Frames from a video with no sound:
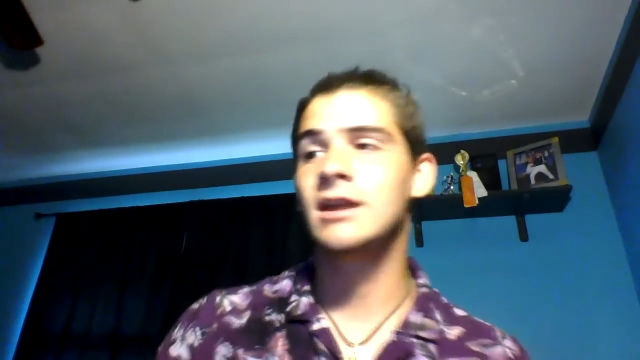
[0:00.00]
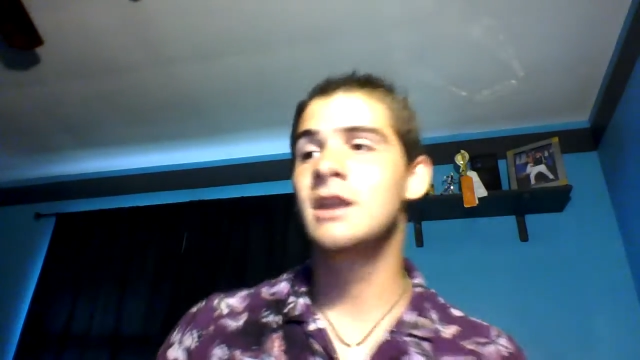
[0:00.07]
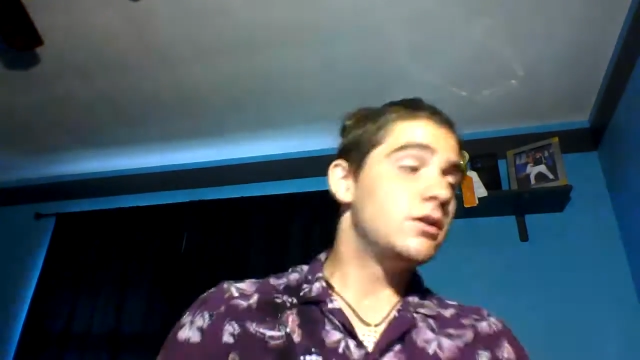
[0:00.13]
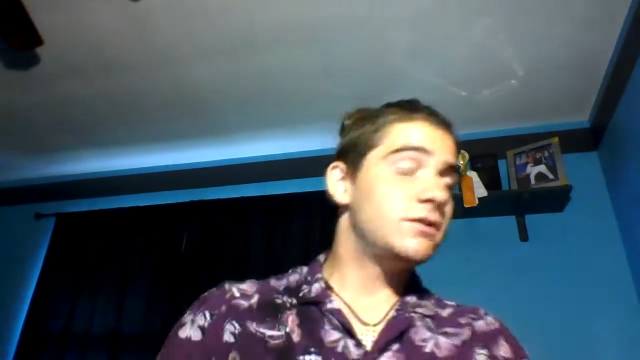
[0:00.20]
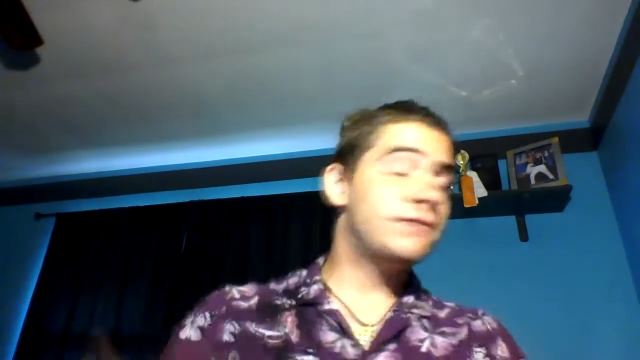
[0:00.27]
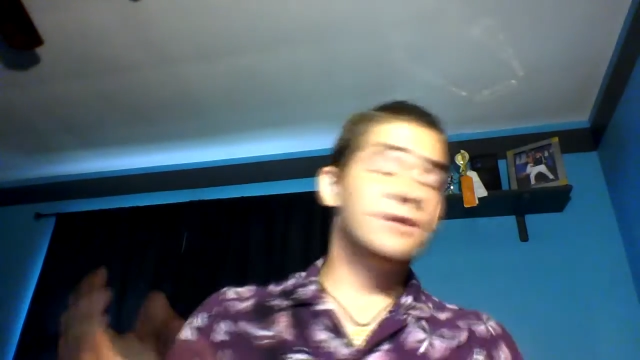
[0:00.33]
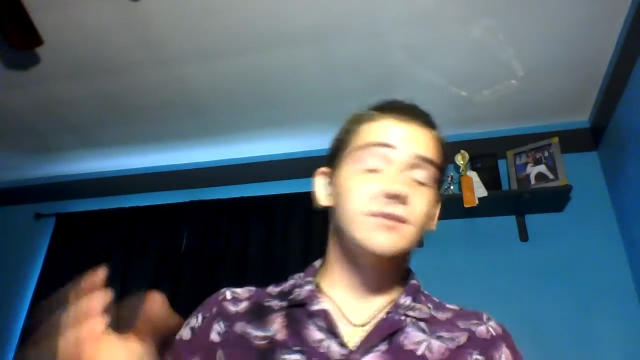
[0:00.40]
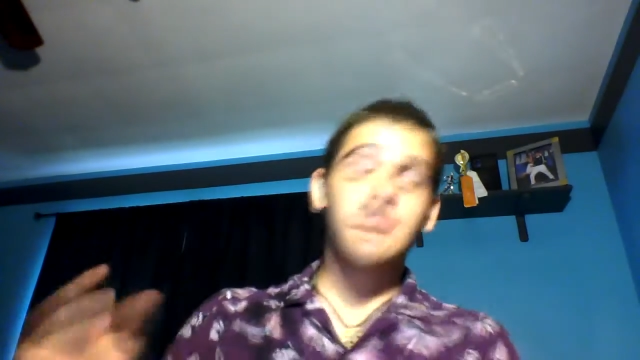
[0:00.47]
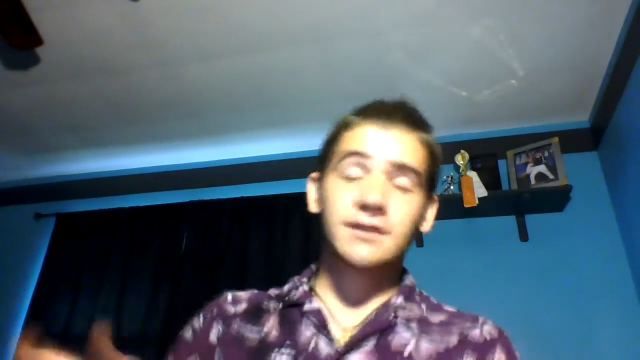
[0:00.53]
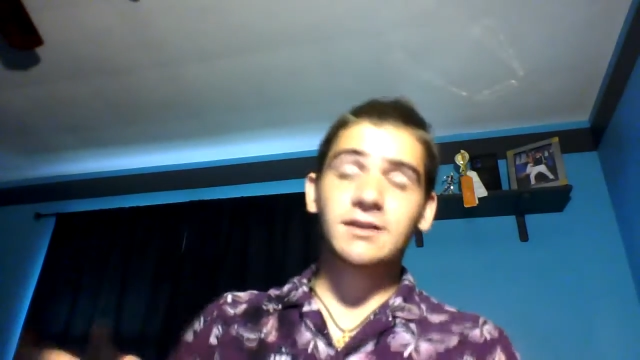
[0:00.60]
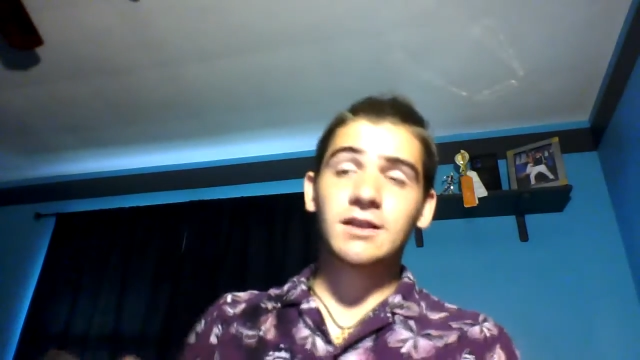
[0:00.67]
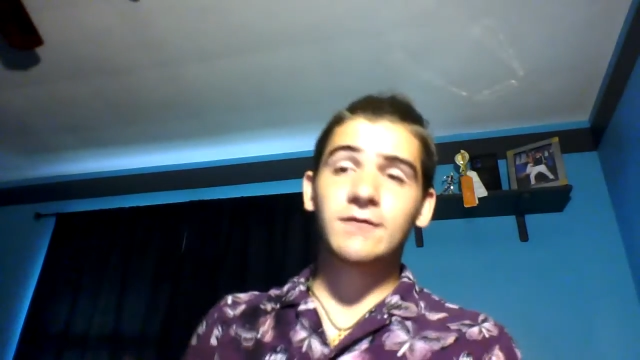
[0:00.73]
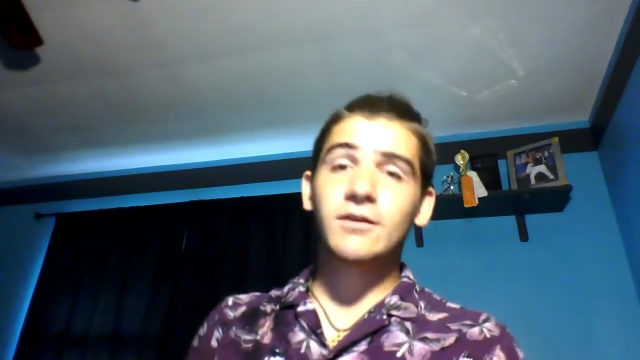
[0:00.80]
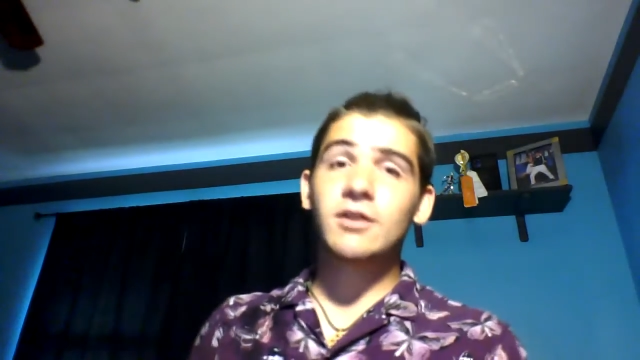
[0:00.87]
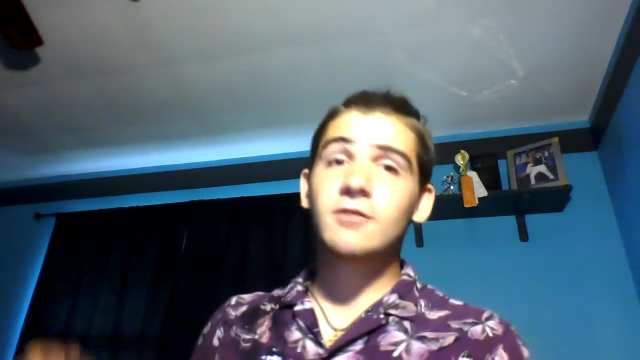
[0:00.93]
So if you guys like
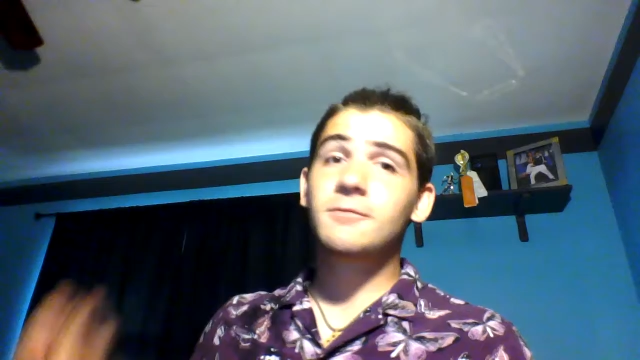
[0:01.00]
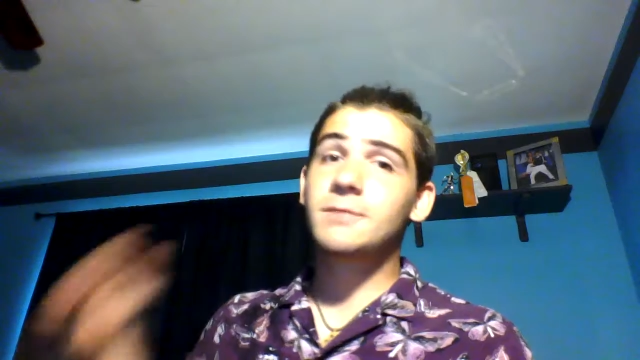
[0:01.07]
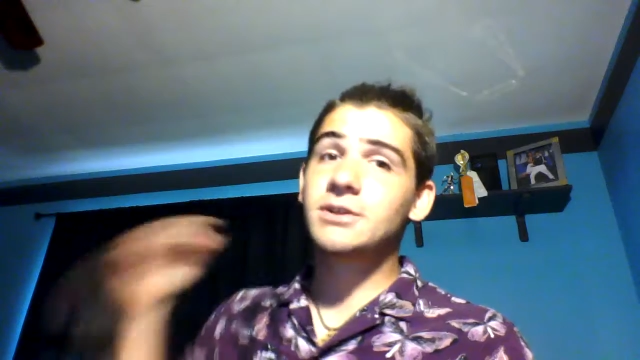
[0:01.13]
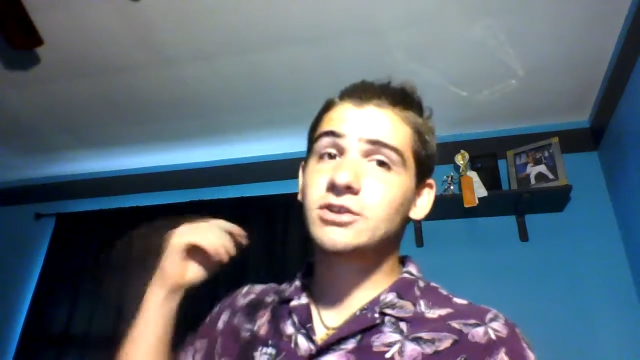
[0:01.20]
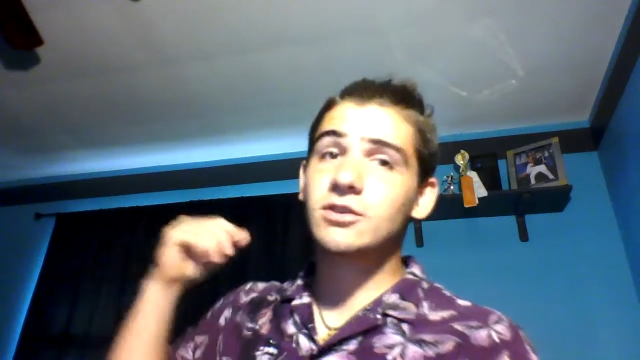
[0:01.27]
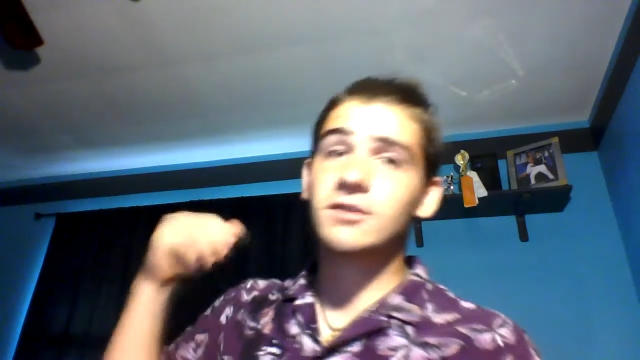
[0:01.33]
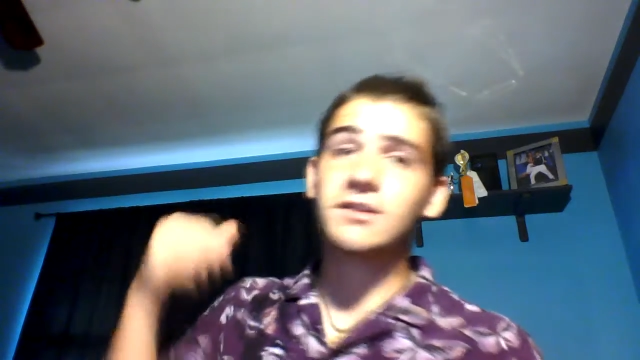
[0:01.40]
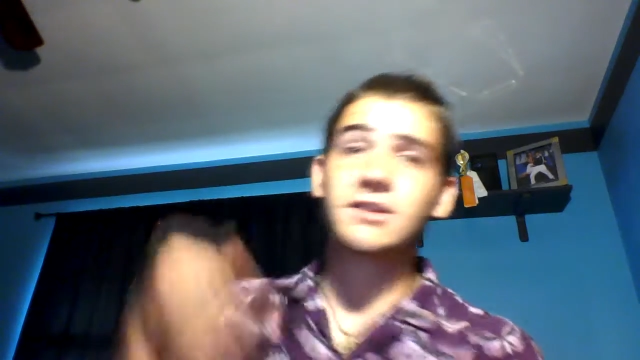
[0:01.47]
this video, be sure to